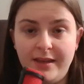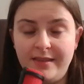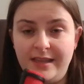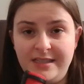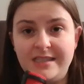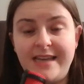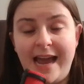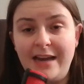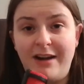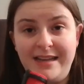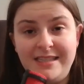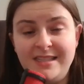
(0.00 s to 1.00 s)
This is
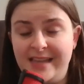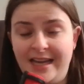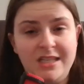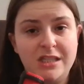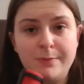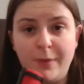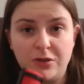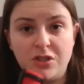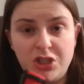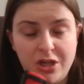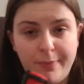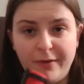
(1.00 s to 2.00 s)
Gatorade's second
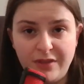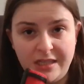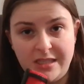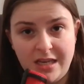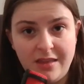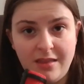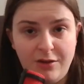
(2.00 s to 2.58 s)
sponsorship of this year.